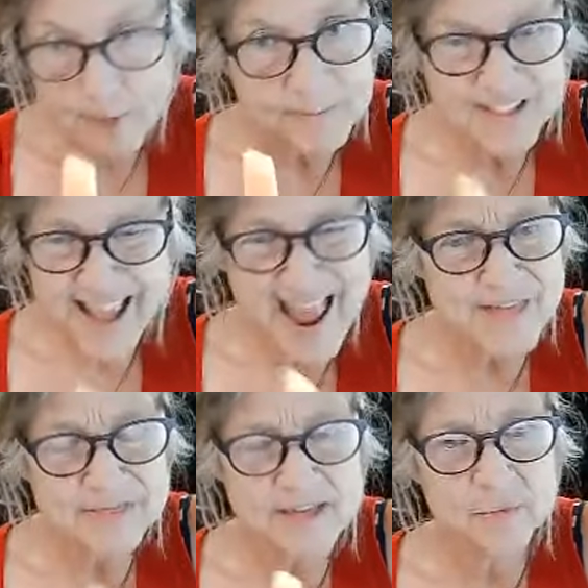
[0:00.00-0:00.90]
But the
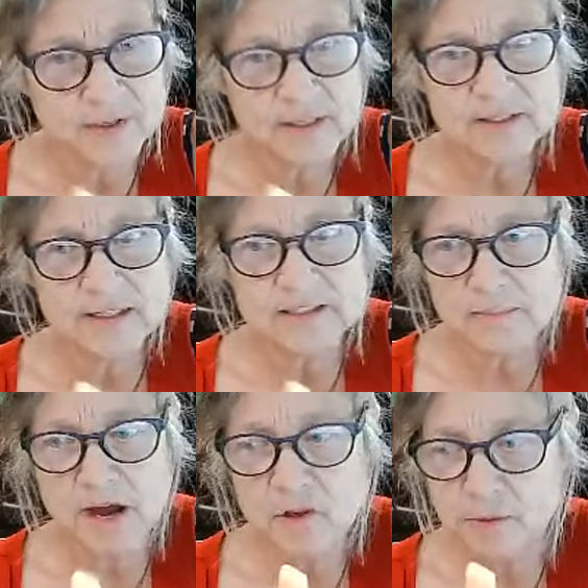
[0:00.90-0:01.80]
hat thing really does
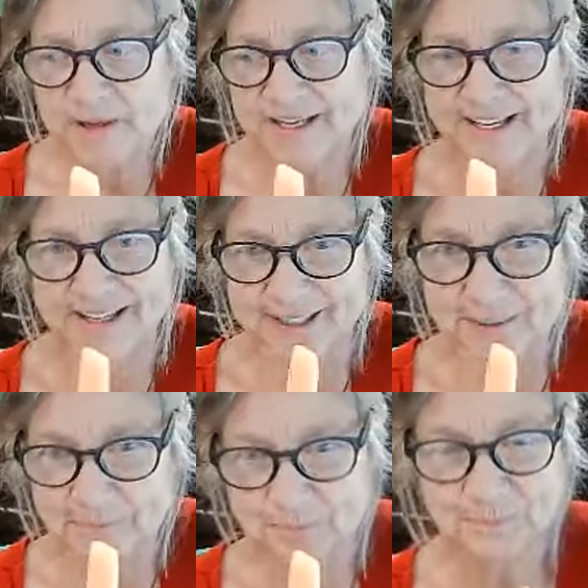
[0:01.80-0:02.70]
bother me.
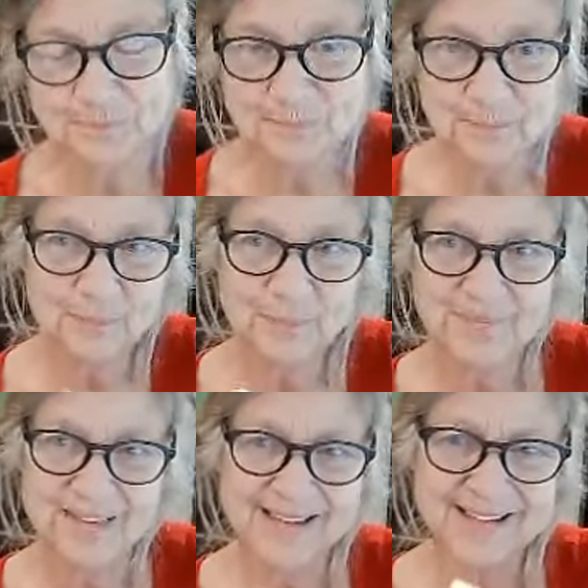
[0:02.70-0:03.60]

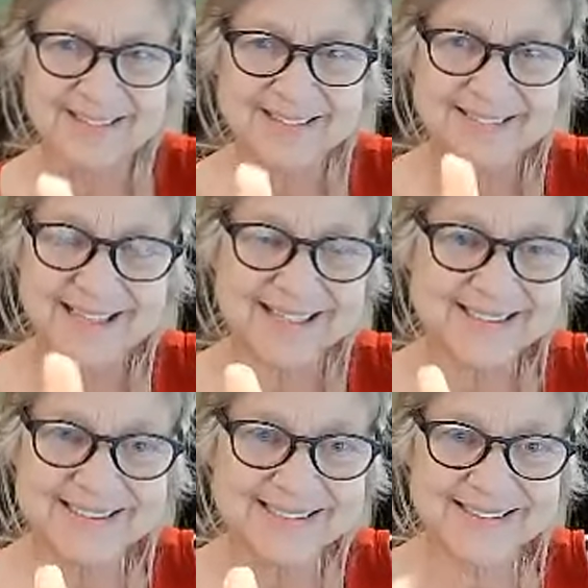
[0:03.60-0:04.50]
I
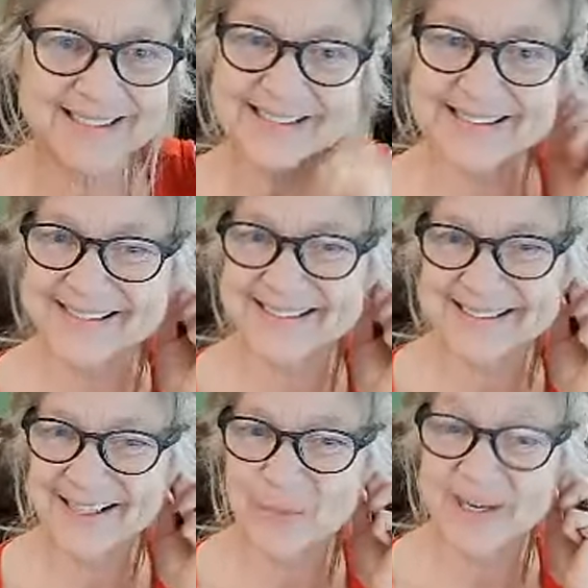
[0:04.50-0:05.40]
just is
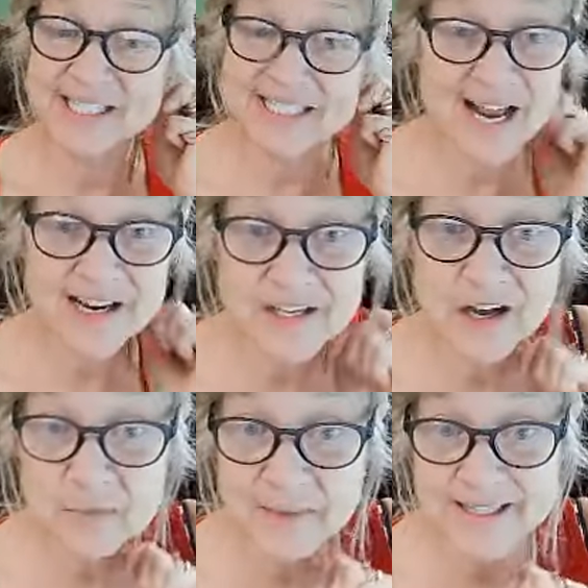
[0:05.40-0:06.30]
you know, and he's not a
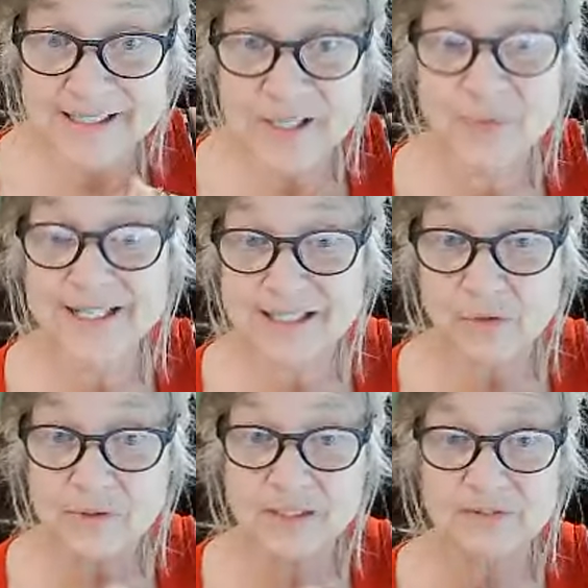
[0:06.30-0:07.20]
young man, so he's
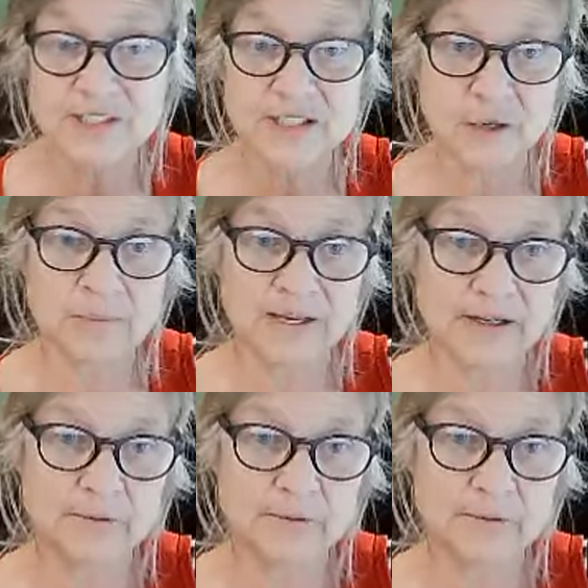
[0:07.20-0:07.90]
old enough to know better.